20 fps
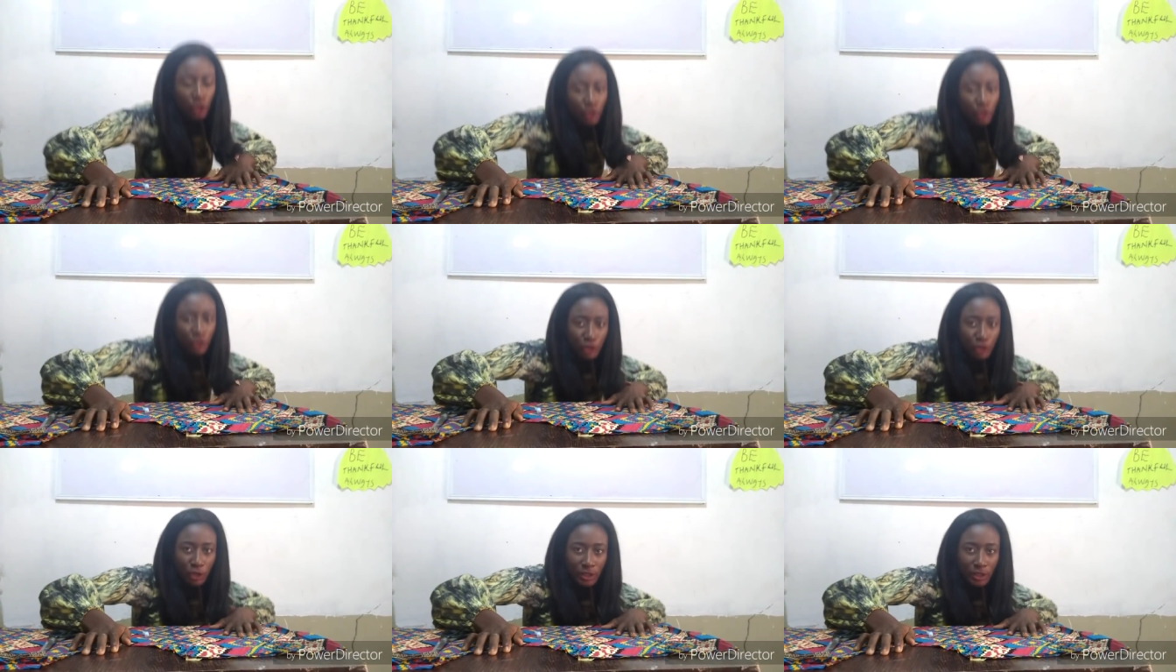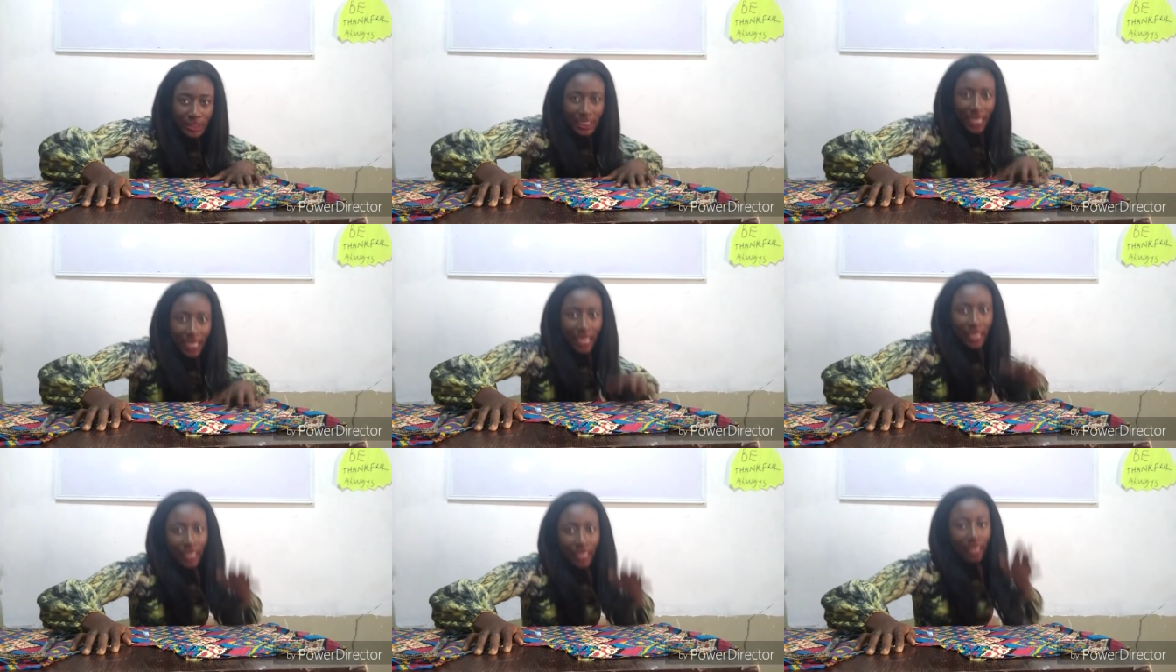shoulder
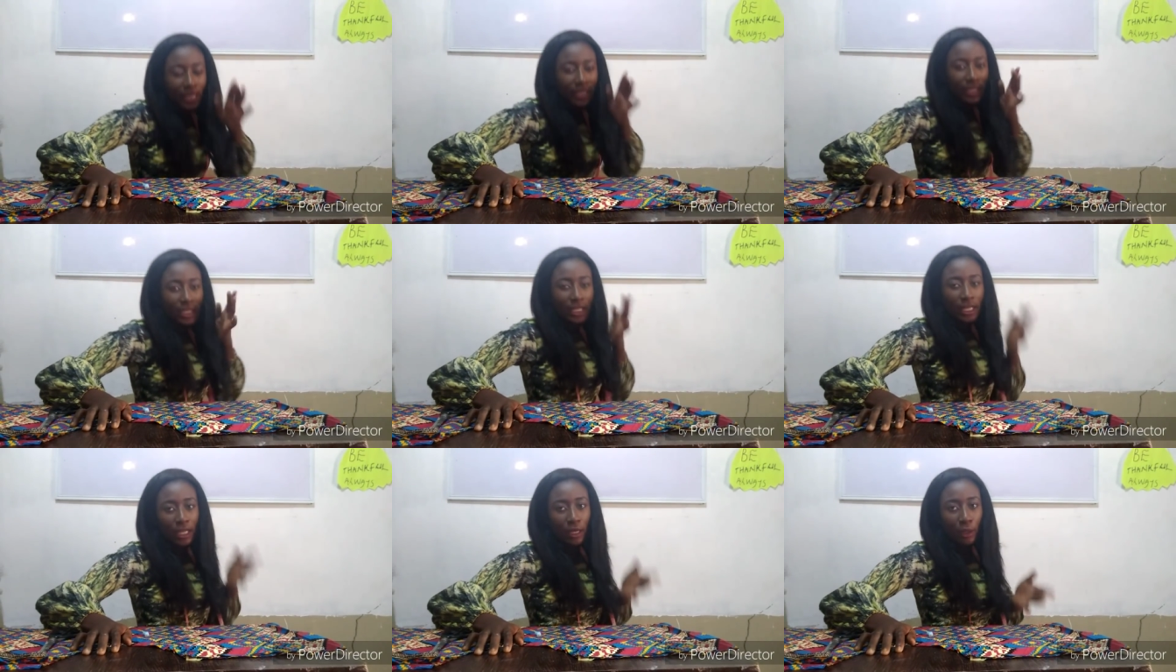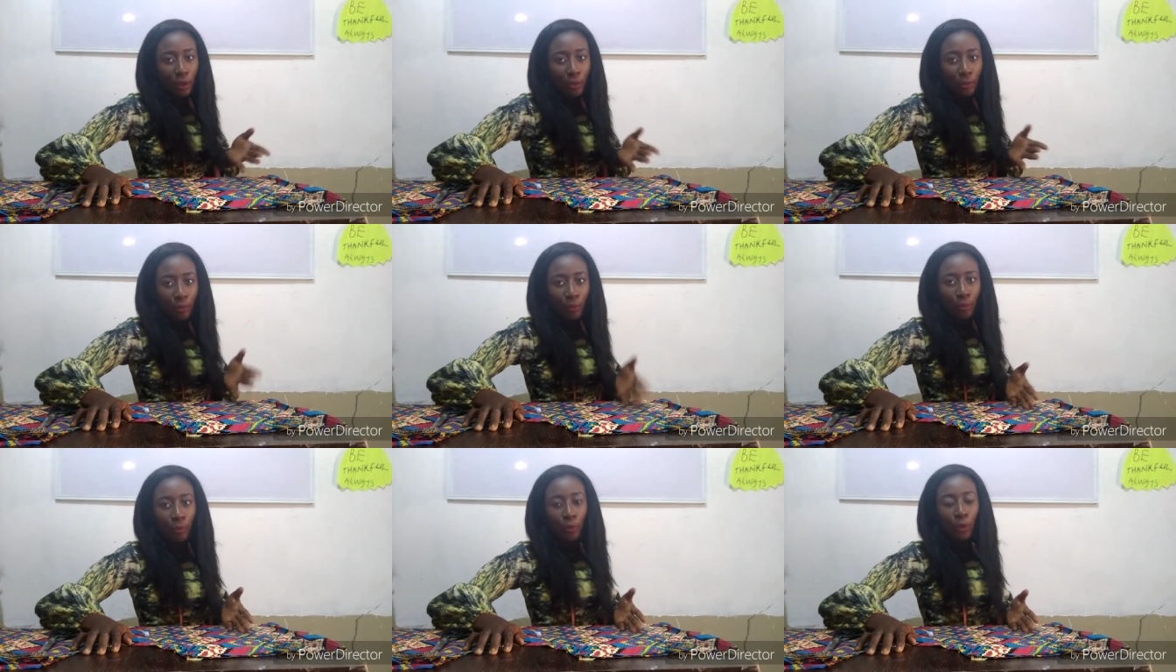
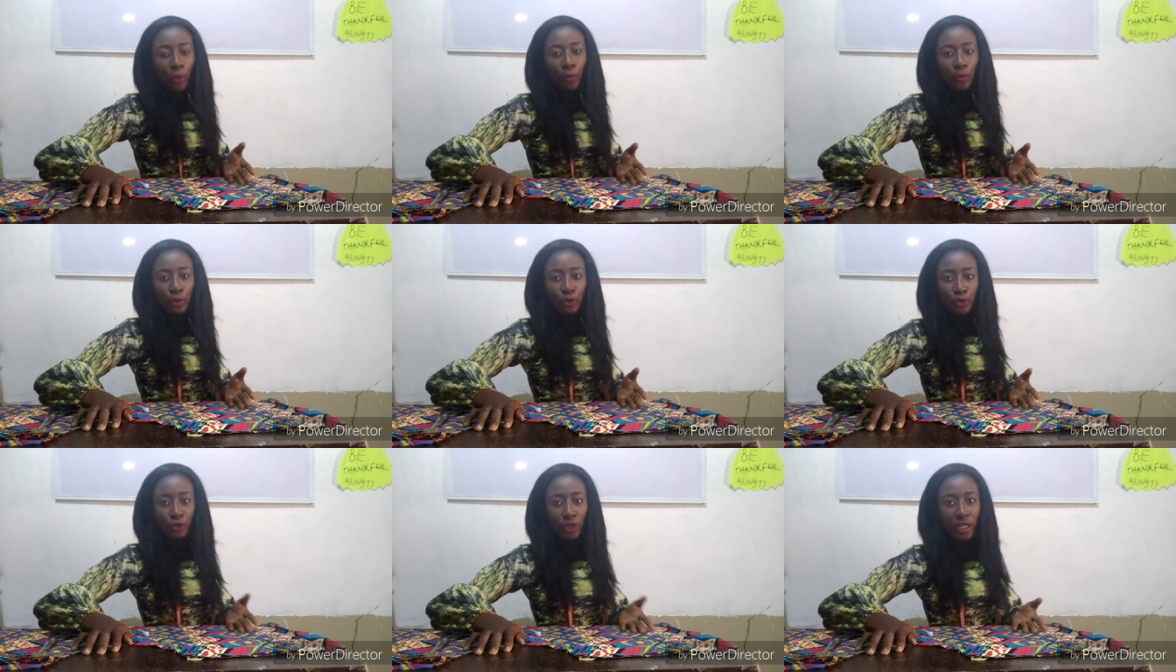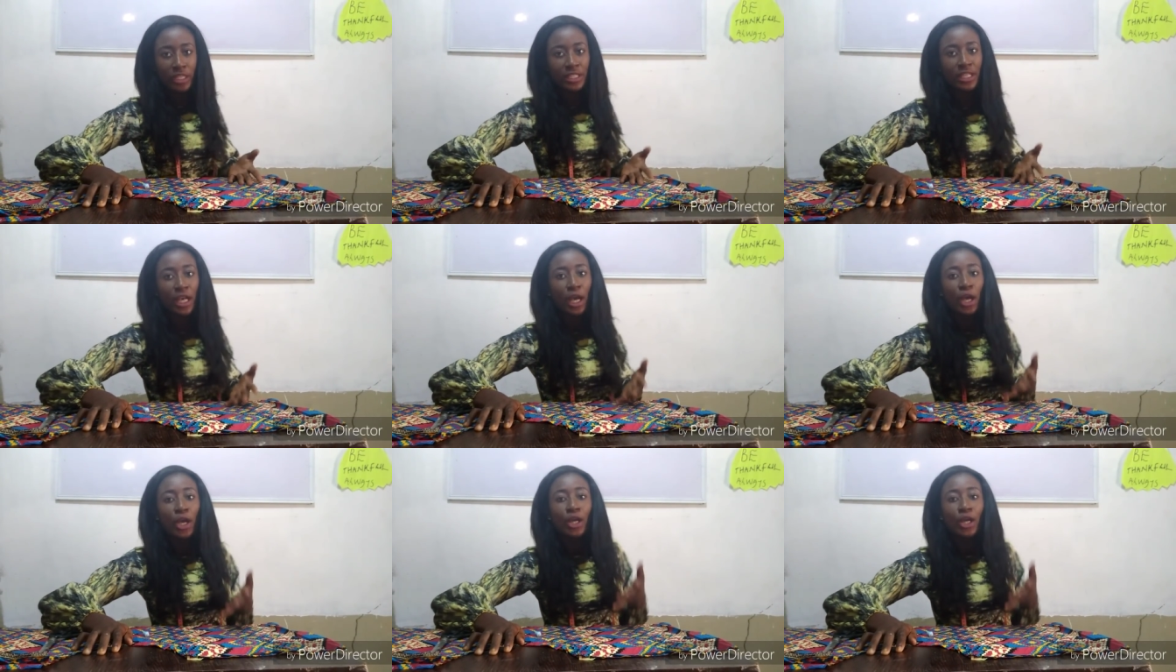bubu dress,